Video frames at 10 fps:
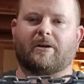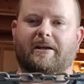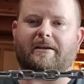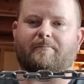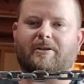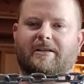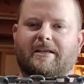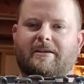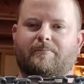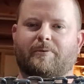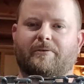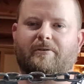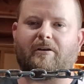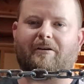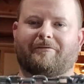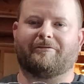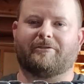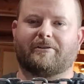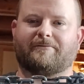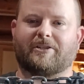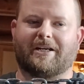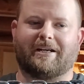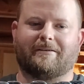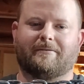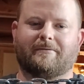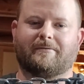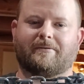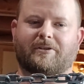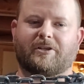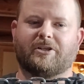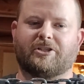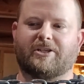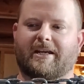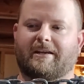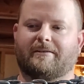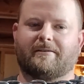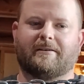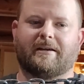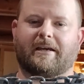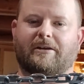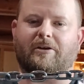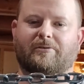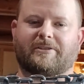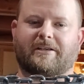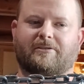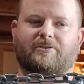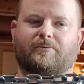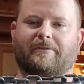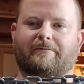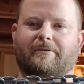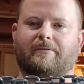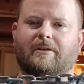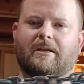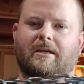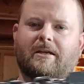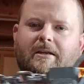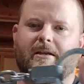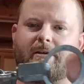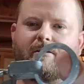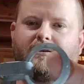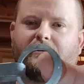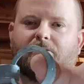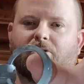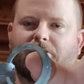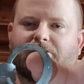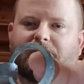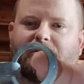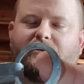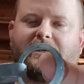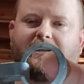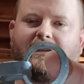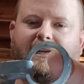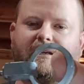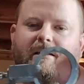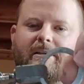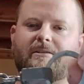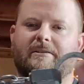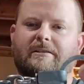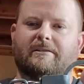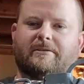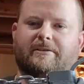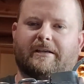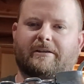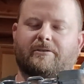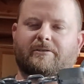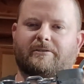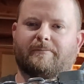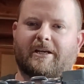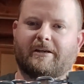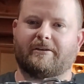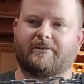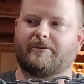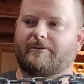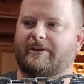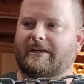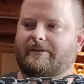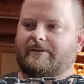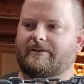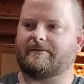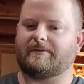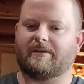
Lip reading: I am going to keep a foot of chain, good chain, and no center swivel. Hook to a quick link so I can hook to my earth anchors.